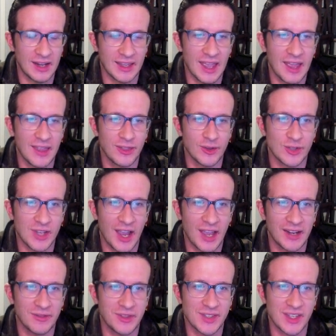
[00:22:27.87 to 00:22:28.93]
And again, there's
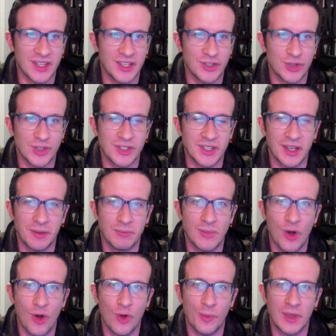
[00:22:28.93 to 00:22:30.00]
kind of this
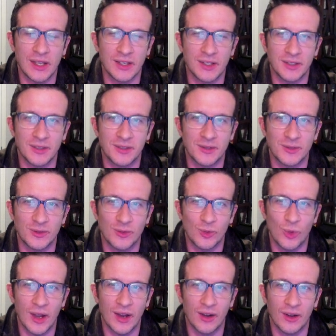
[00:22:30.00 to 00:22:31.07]
interesting moment
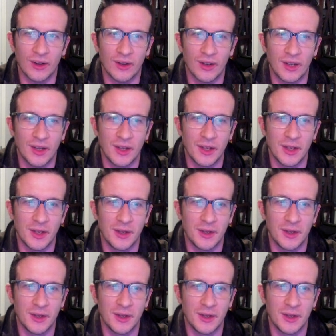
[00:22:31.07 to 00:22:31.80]
where